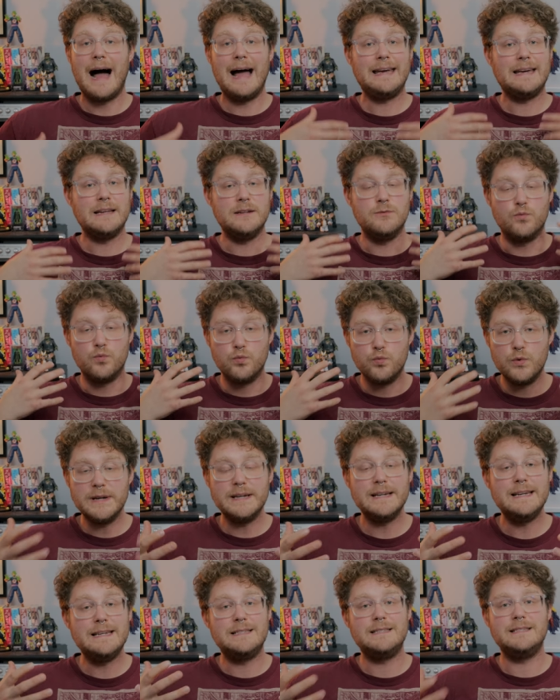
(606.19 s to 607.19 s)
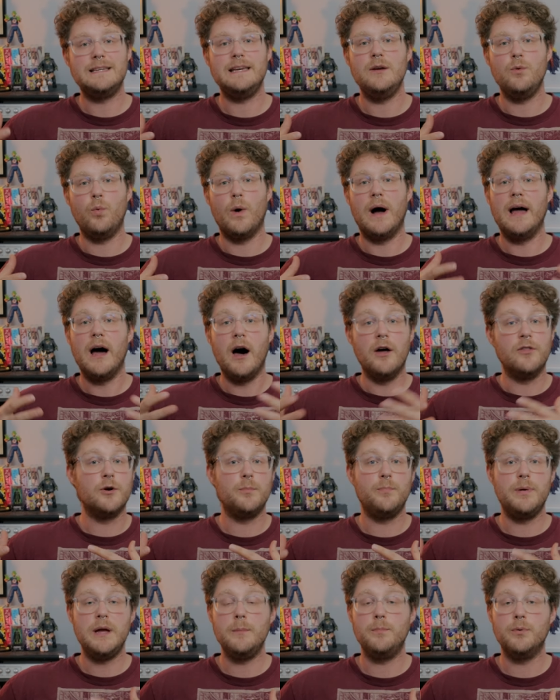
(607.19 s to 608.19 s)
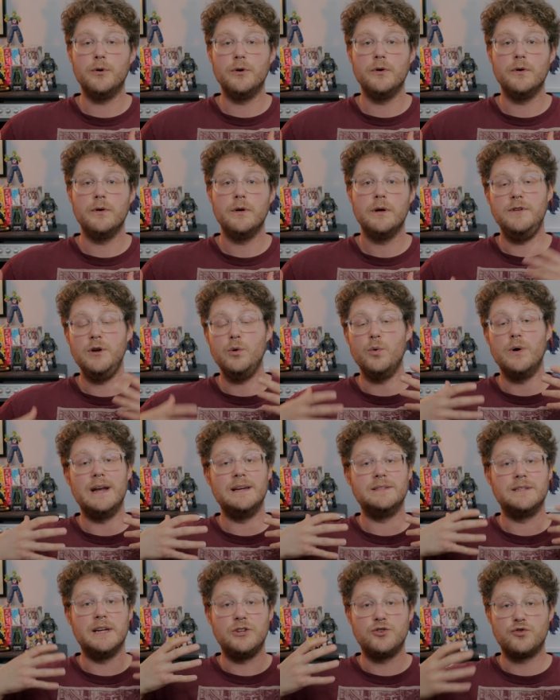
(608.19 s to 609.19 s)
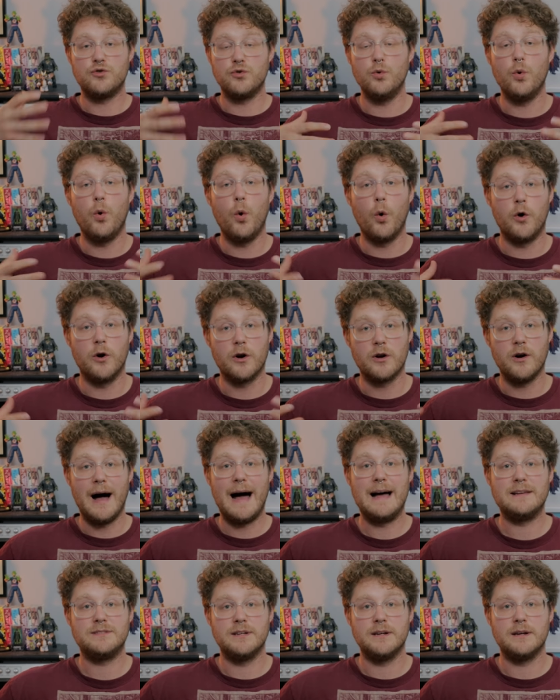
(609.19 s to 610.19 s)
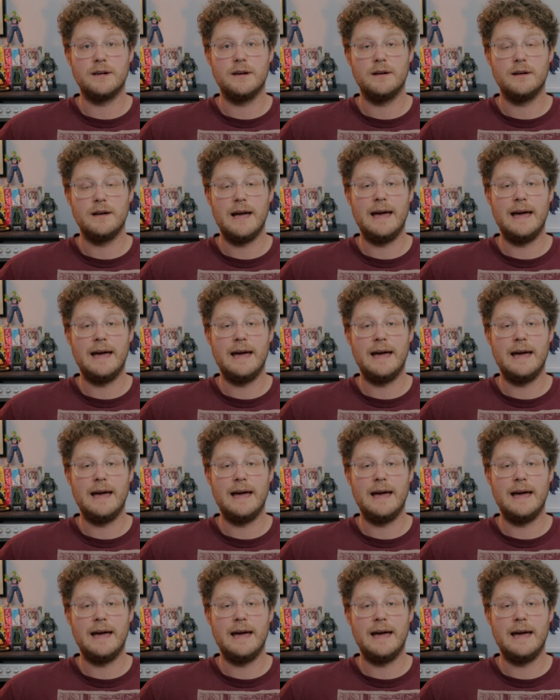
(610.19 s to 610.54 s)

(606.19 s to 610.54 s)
I can really see why other people view it as a true horror classic.